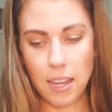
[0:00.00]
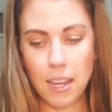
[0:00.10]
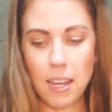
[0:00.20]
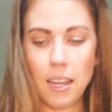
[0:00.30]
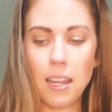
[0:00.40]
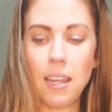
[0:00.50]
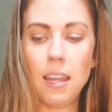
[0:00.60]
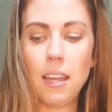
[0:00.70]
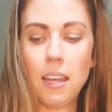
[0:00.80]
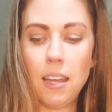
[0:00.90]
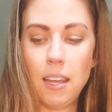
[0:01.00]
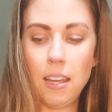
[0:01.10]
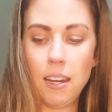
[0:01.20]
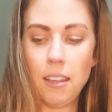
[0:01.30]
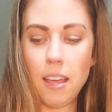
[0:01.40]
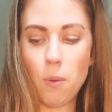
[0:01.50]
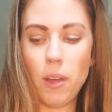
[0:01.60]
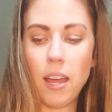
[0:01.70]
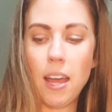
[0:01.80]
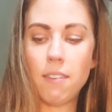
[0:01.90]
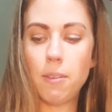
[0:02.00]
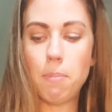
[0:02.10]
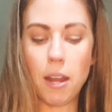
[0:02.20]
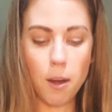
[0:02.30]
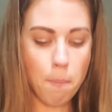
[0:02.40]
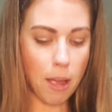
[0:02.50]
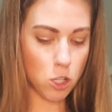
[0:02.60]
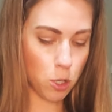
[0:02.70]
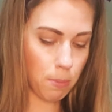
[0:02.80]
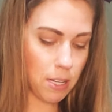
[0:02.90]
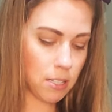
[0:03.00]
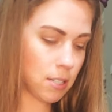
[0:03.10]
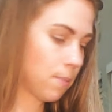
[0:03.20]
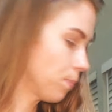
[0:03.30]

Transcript: And that way I have a better measurement.